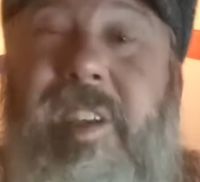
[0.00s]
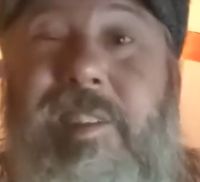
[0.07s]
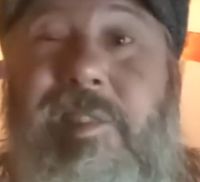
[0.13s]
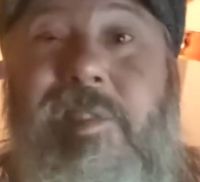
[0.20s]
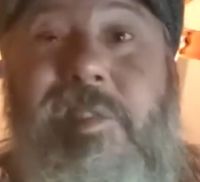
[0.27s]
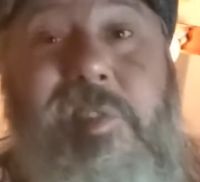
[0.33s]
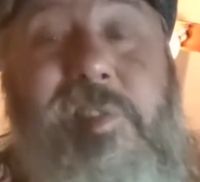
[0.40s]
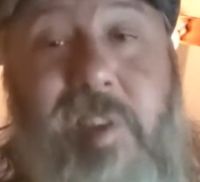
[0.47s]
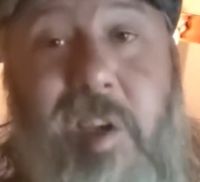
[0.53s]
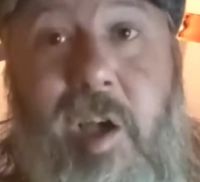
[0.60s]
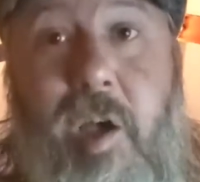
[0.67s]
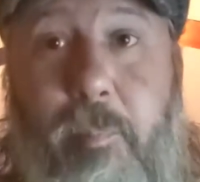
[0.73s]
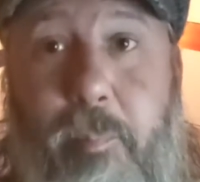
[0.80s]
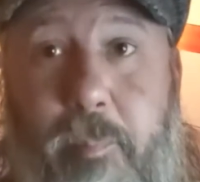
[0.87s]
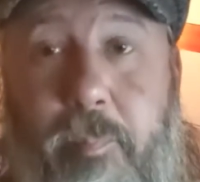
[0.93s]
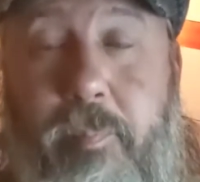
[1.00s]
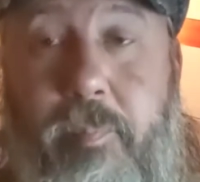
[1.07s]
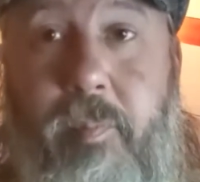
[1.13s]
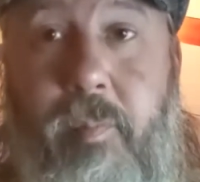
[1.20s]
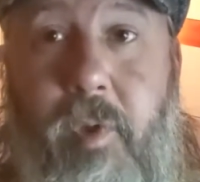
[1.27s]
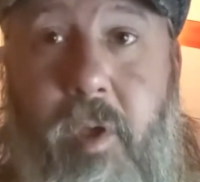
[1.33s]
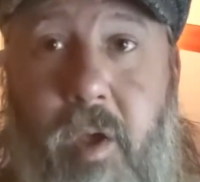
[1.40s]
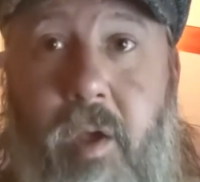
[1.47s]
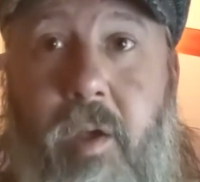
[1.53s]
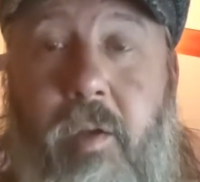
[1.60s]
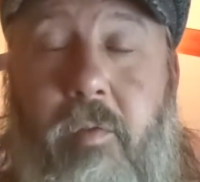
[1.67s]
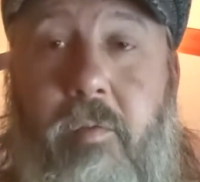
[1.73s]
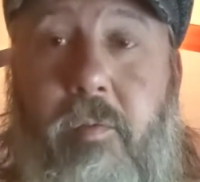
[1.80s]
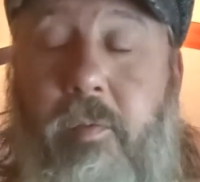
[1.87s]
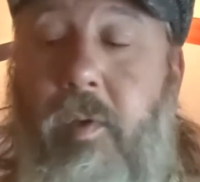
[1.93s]
and some
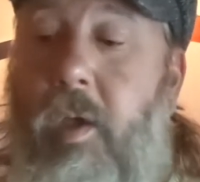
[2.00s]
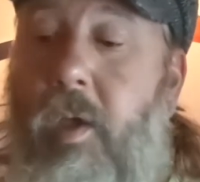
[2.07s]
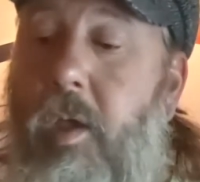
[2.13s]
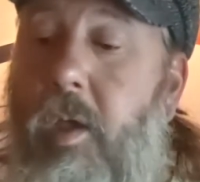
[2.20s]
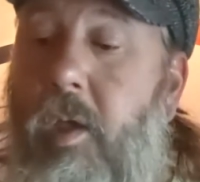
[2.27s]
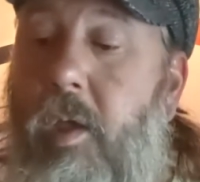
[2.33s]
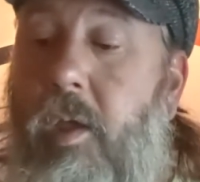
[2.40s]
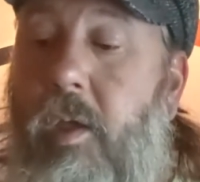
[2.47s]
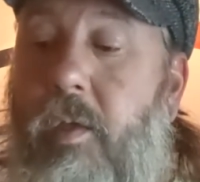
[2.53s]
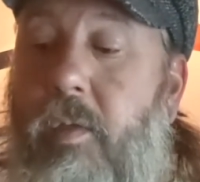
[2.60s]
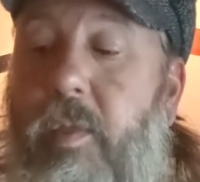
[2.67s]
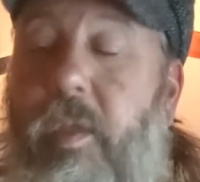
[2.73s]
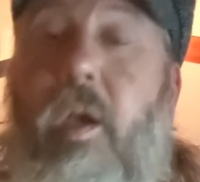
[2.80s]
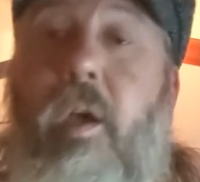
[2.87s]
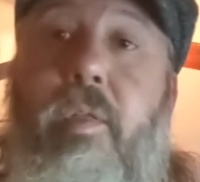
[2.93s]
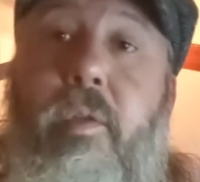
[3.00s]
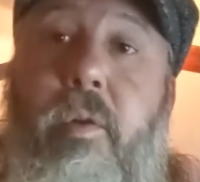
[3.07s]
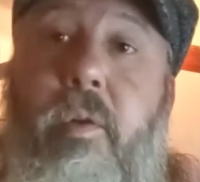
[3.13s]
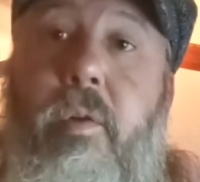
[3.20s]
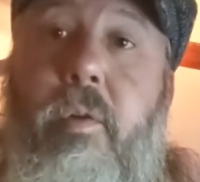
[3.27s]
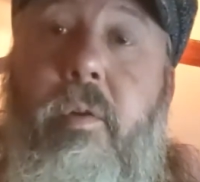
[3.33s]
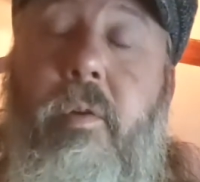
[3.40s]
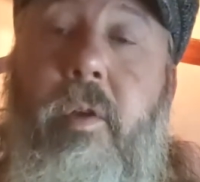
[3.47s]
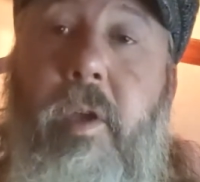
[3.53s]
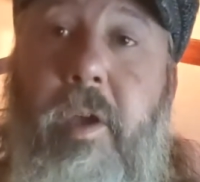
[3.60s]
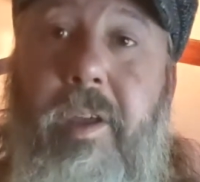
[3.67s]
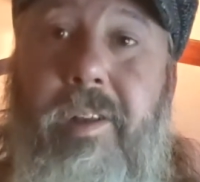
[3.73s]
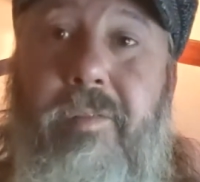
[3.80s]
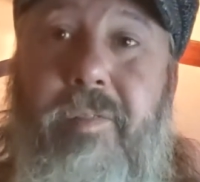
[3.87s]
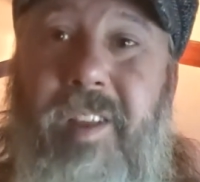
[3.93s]
of the other
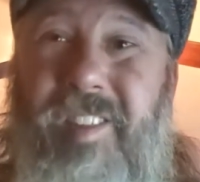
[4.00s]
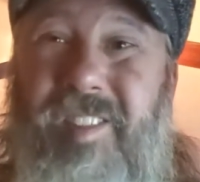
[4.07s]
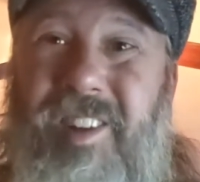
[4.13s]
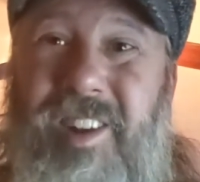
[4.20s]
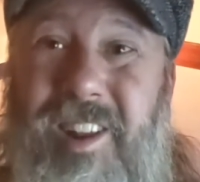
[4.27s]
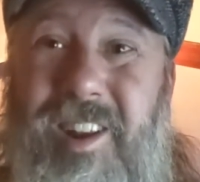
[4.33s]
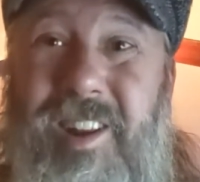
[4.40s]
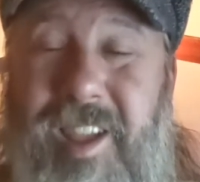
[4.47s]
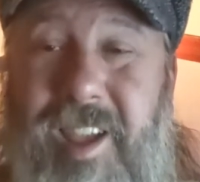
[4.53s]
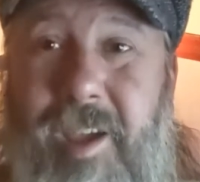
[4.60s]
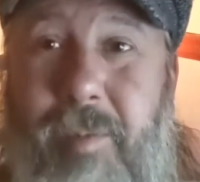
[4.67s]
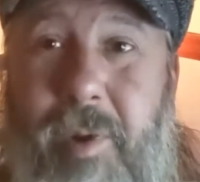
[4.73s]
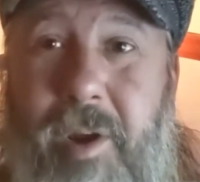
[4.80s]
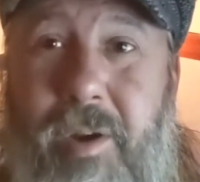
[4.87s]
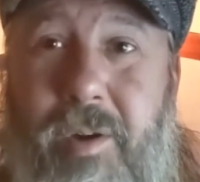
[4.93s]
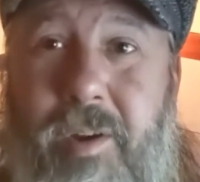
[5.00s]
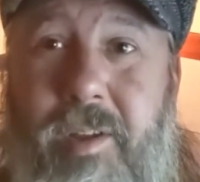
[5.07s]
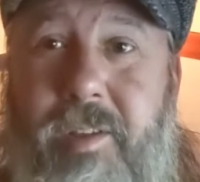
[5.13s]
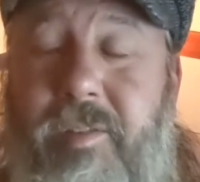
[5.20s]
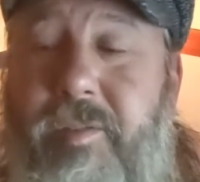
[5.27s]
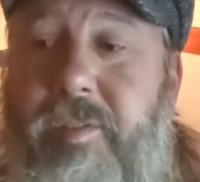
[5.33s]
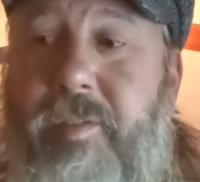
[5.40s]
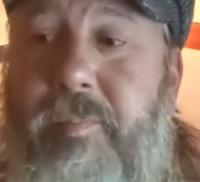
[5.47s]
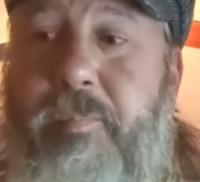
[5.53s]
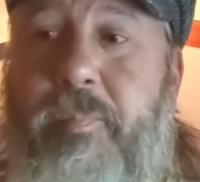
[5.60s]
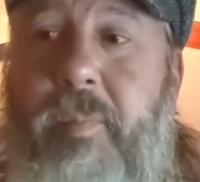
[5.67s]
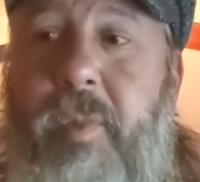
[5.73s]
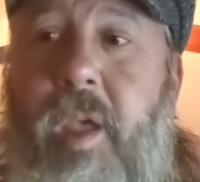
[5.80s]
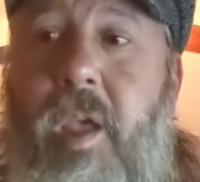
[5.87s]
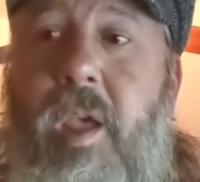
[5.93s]
kind of designated camp areas.
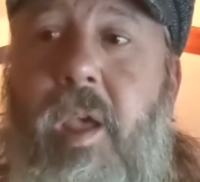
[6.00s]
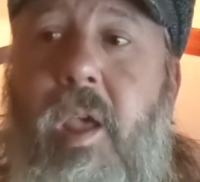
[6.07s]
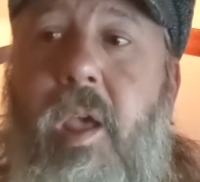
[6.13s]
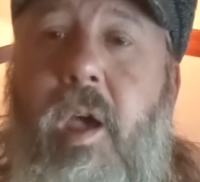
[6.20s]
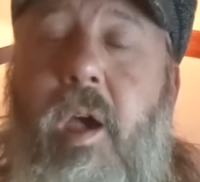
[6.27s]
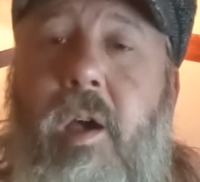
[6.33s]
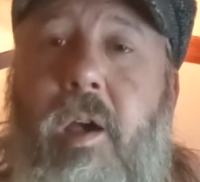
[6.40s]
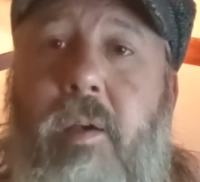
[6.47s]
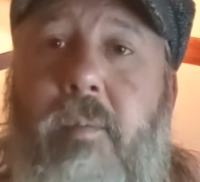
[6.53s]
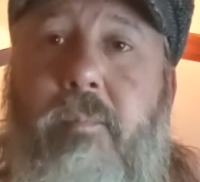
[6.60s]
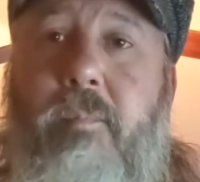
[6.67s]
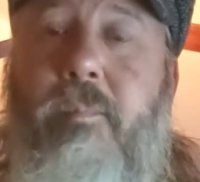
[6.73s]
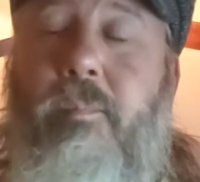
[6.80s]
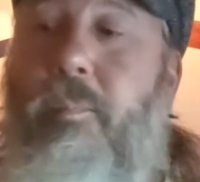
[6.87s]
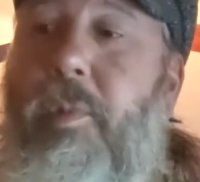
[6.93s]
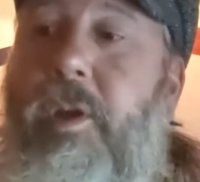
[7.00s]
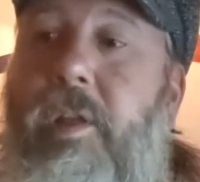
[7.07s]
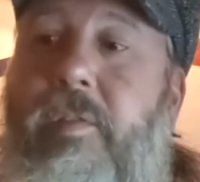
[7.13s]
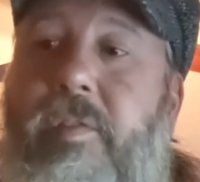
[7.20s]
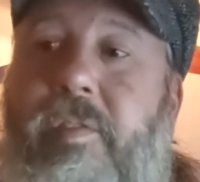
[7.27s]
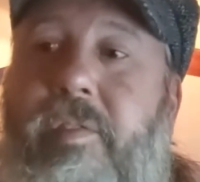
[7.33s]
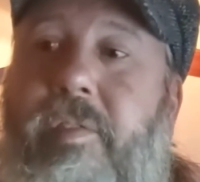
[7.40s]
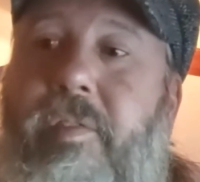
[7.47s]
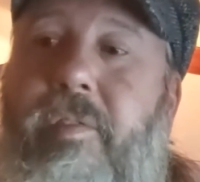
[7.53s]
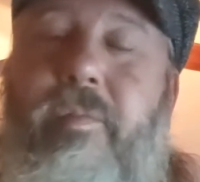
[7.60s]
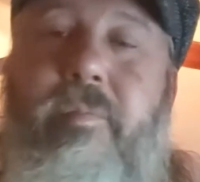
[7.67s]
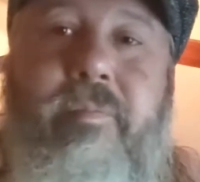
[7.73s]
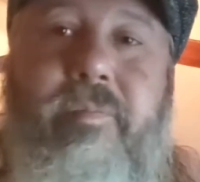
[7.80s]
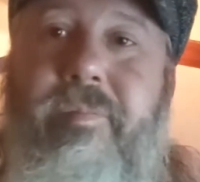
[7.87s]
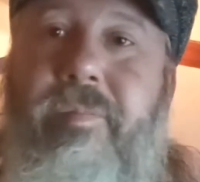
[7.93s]
But it's
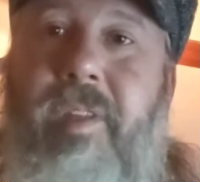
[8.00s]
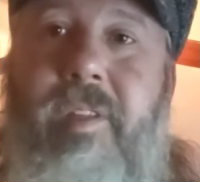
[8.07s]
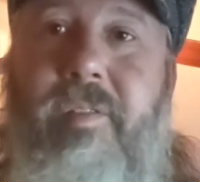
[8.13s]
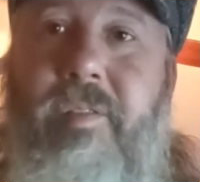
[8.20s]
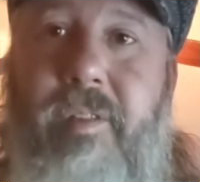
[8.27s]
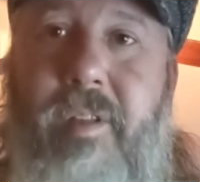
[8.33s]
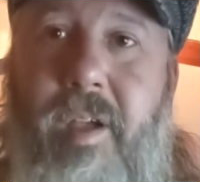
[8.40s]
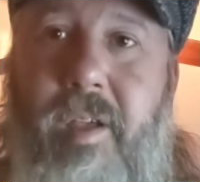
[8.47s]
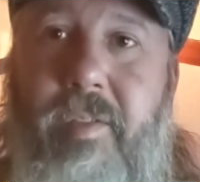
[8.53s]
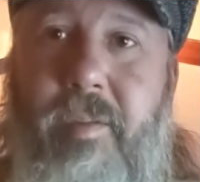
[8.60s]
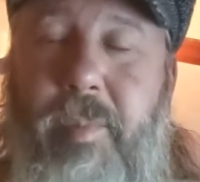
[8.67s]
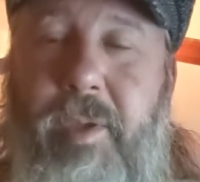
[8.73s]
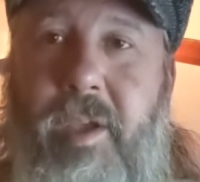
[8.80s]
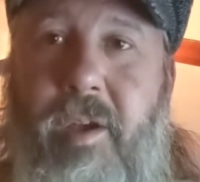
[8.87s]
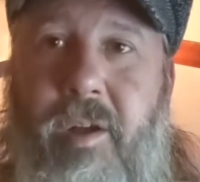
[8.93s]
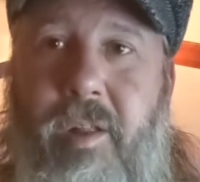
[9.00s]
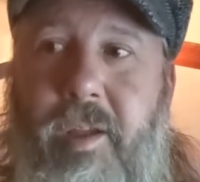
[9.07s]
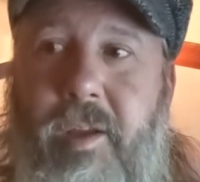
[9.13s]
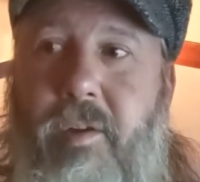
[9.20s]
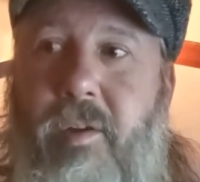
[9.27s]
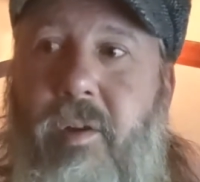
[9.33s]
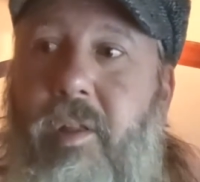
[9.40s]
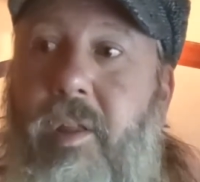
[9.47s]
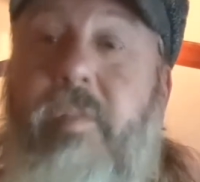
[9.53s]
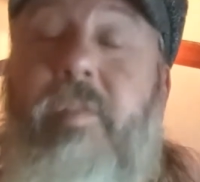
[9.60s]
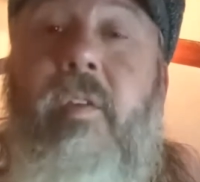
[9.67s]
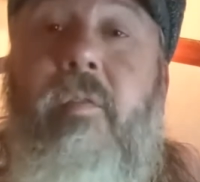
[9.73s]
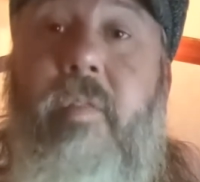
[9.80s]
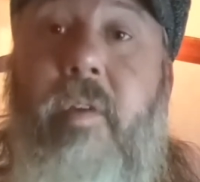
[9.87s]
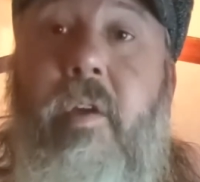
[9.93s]
not the be-all, end-all.
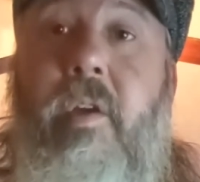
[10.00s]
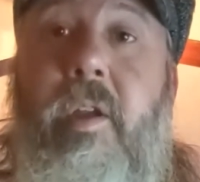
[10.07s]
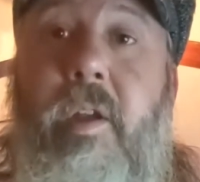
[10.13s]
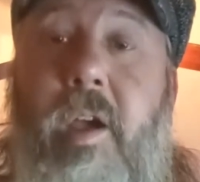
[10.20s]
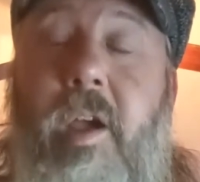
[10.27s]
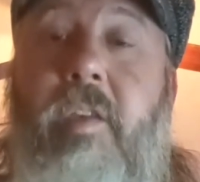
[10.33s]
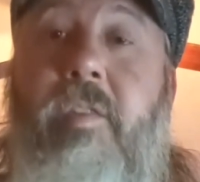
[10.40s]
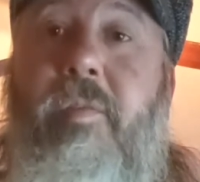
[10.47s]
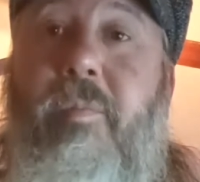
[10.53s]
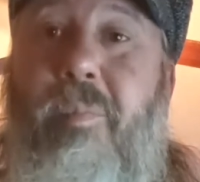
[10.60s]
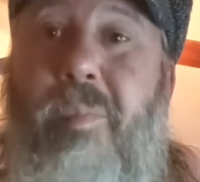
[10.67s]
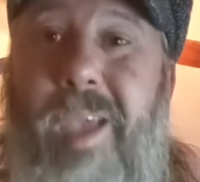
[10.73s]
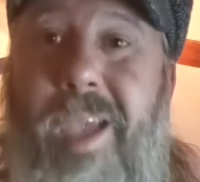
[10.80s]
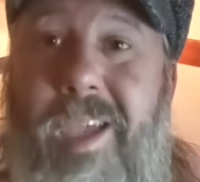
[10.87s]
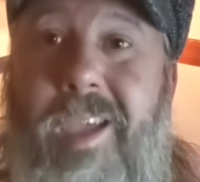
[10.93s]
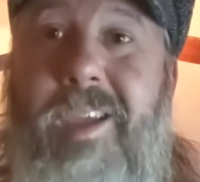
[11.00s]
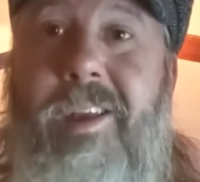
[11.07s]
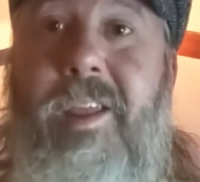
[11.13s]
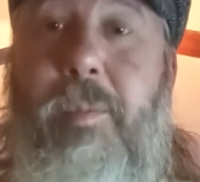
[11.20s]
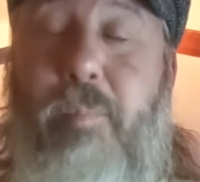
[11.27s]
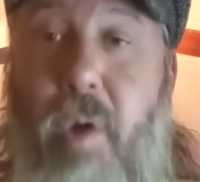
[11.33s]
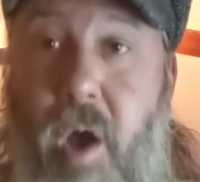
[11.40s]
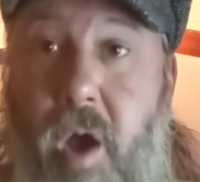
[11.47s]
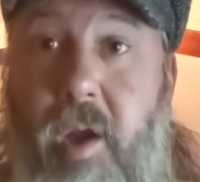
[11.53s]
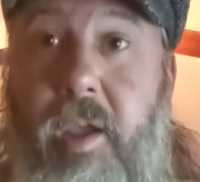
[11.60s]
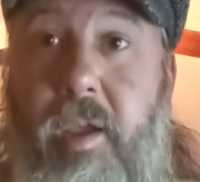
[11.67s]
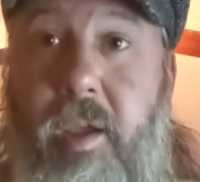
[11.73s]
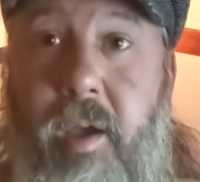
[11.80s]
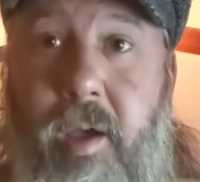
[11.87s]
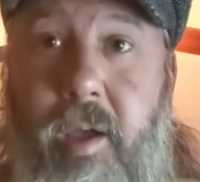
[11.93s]
It's a very nice, handy
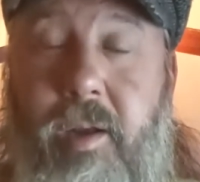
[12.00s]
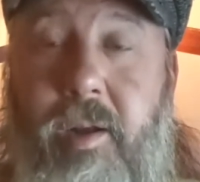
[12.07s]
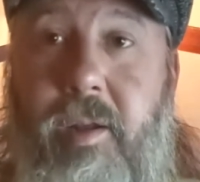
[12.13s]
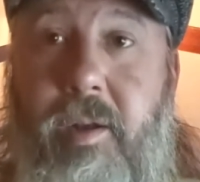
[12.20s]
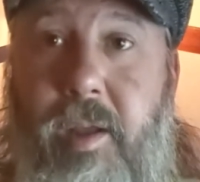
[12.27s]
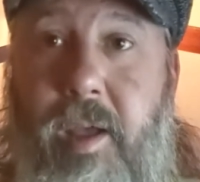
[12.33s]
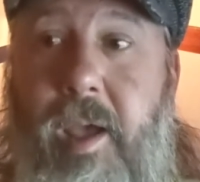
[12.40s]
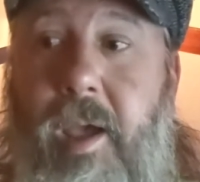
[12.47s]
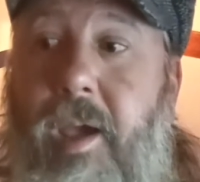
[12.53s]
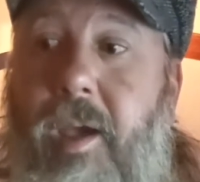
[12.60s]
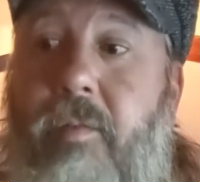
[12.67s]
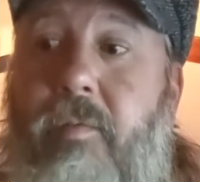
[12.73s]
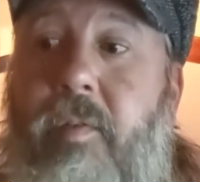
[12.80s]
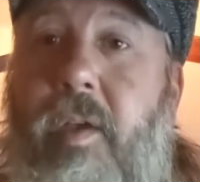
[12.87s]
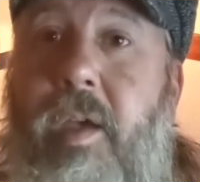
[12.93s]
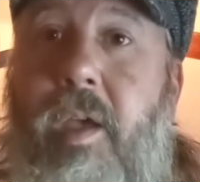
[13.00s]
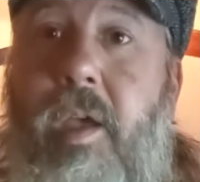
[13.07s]
pocket guide to have.